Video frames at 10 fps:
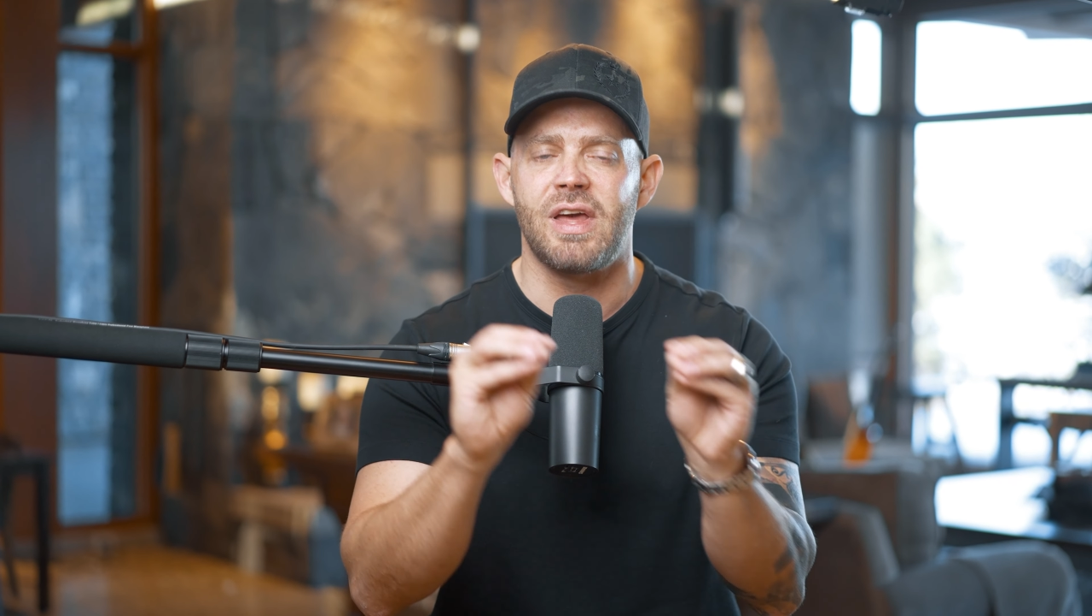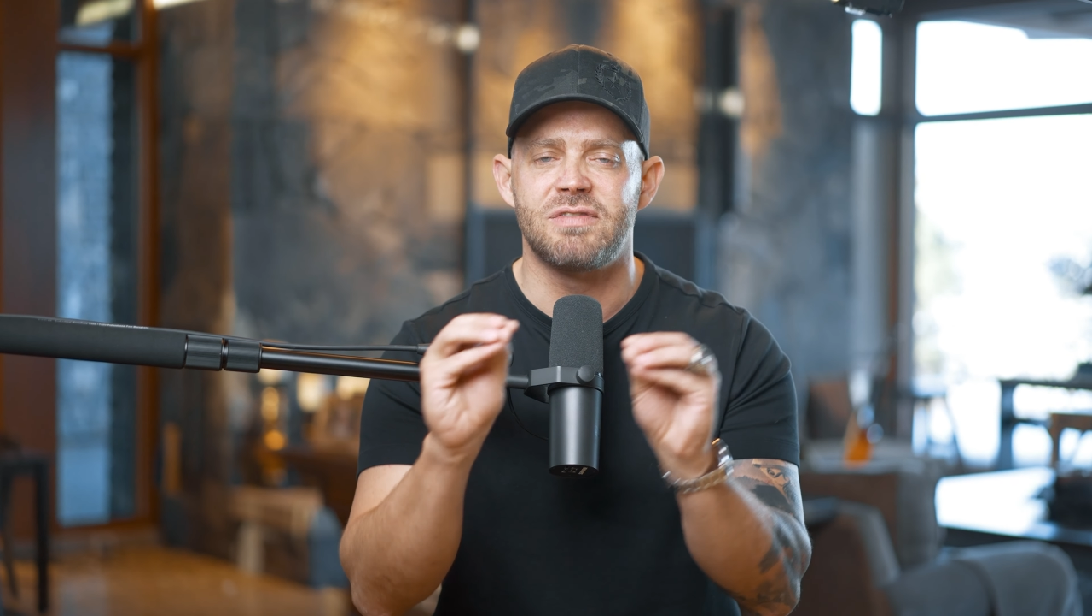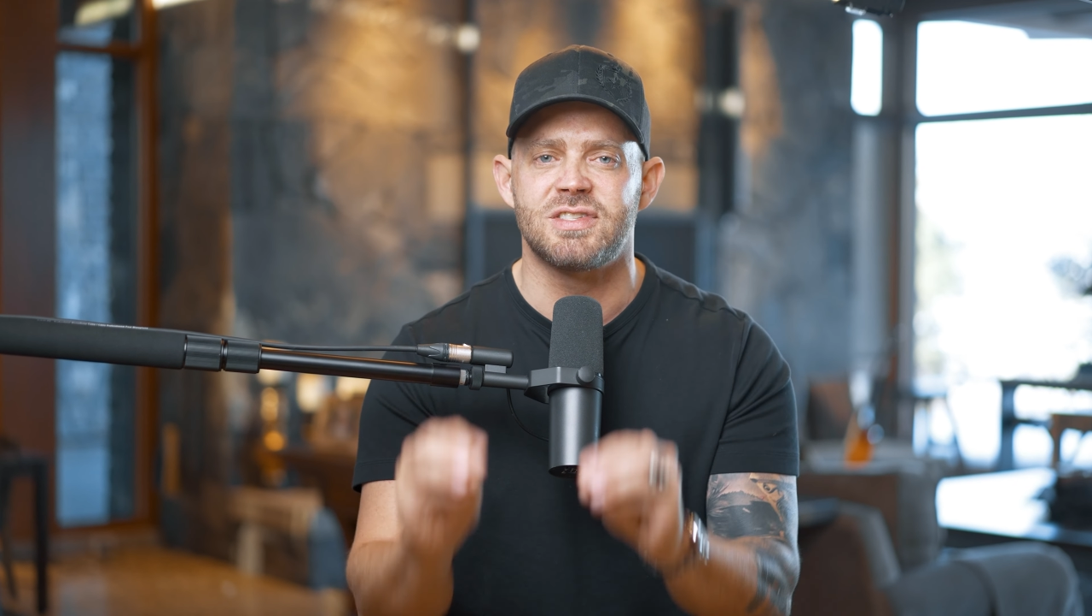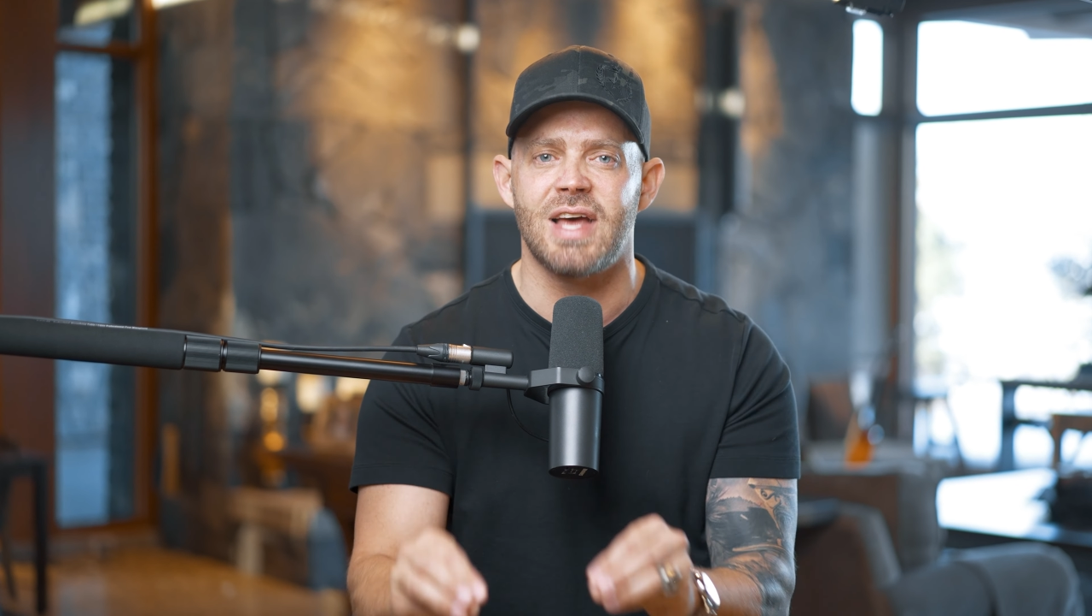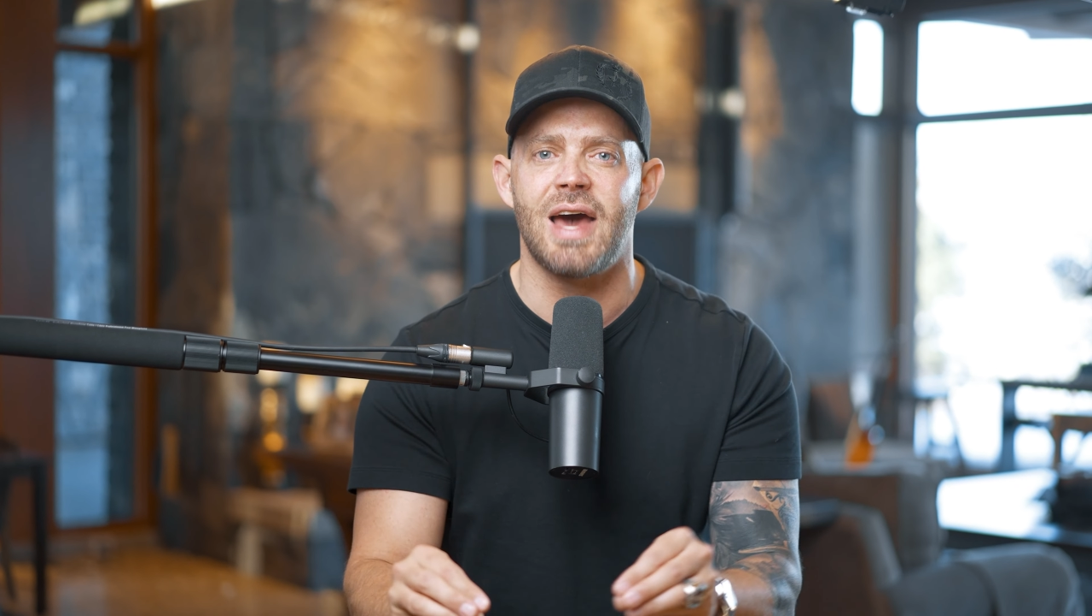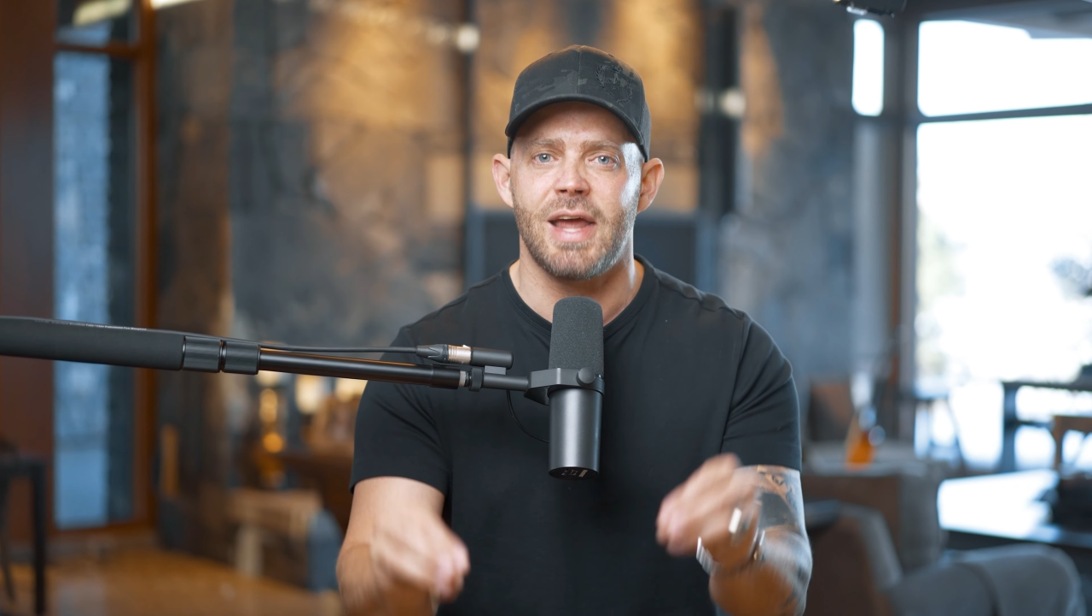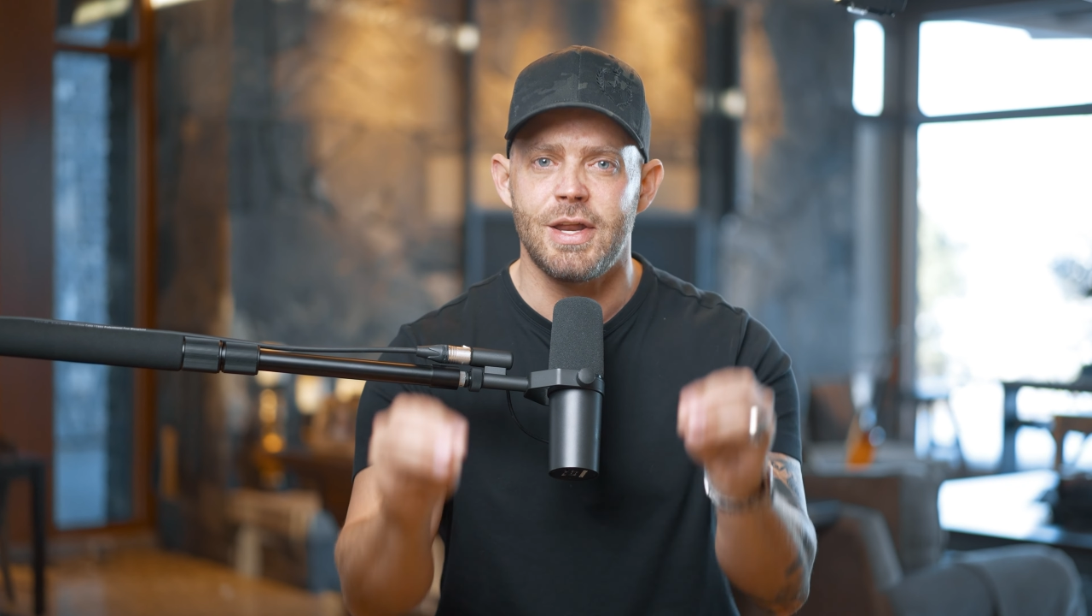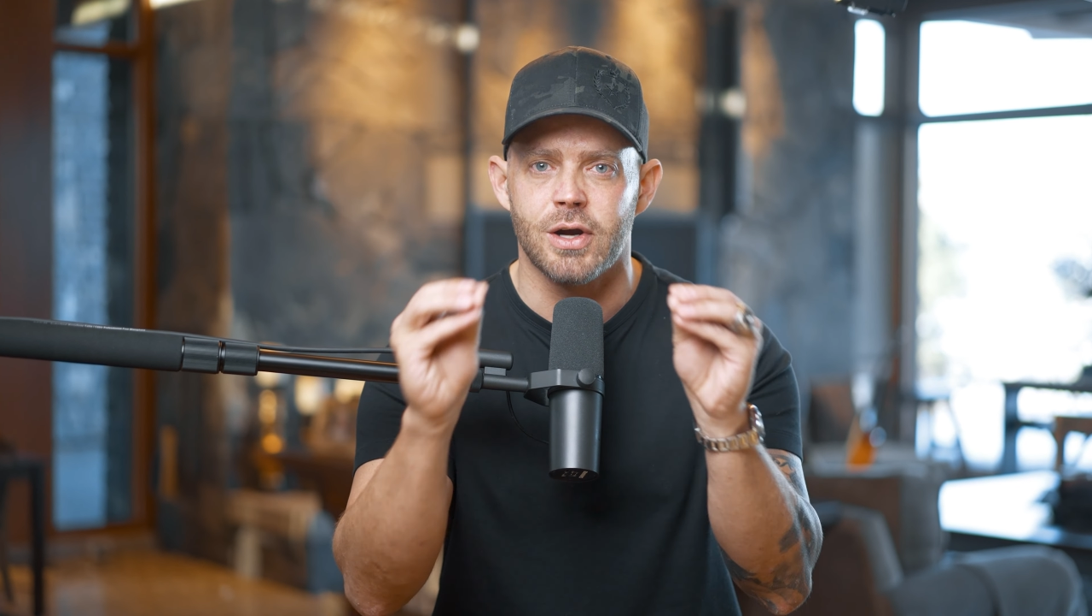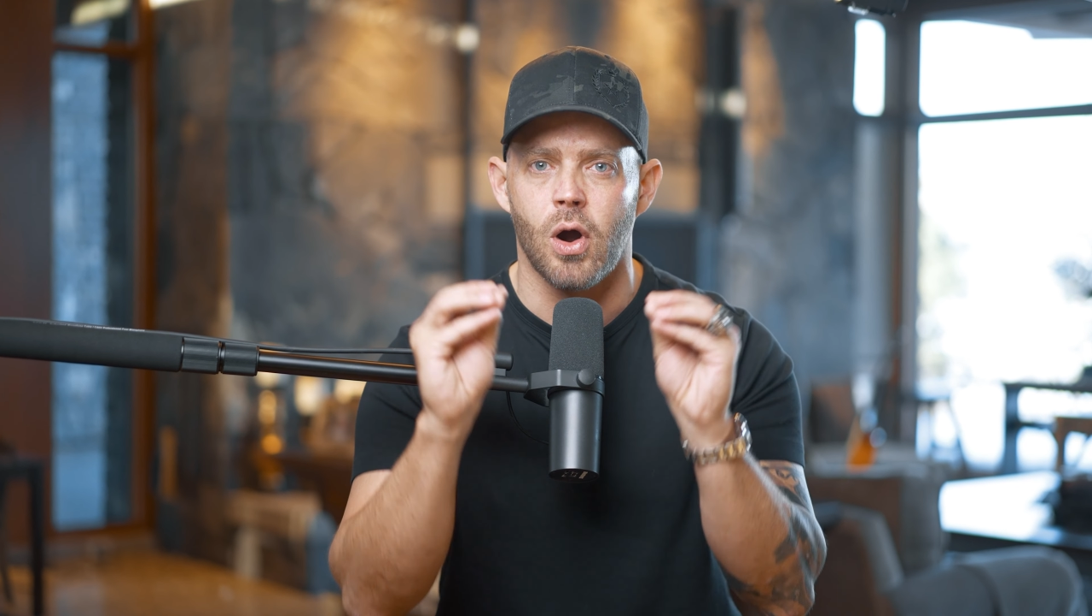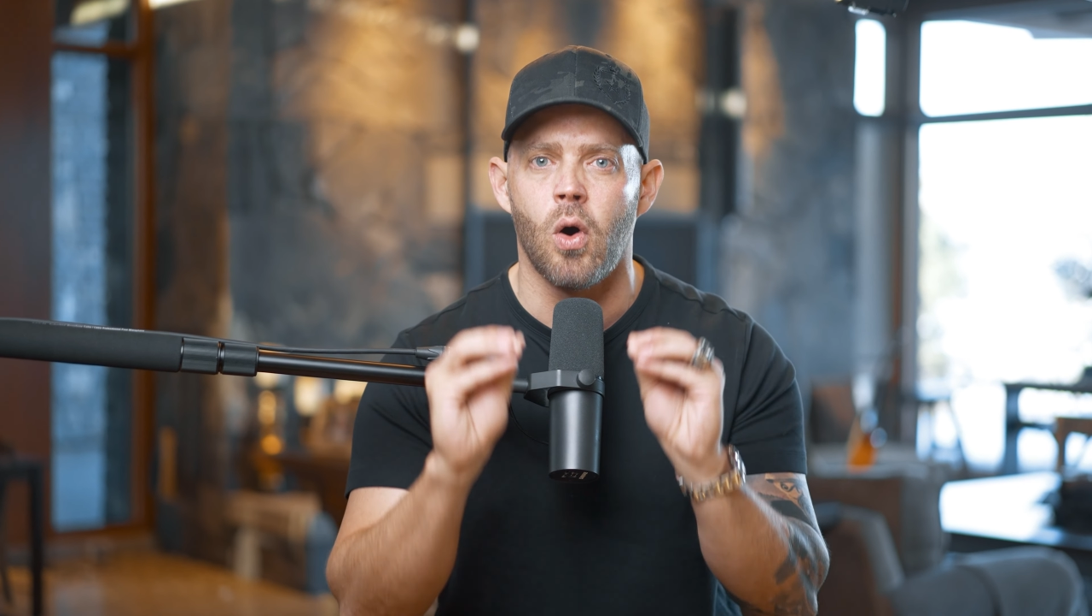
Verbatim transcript: they've said in your